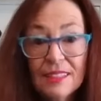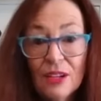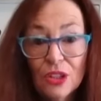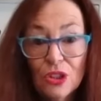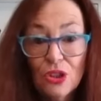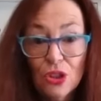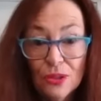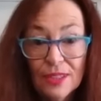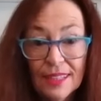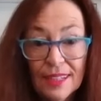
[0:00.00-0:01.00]
Isn't it
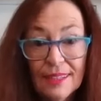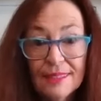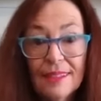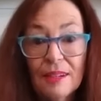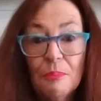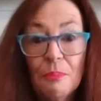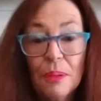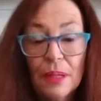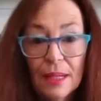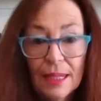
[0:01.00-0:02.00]
juicy? Isn't it
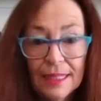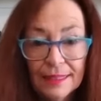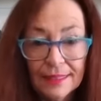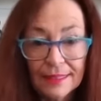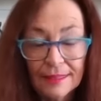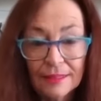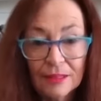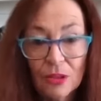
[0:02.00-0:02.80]
bliss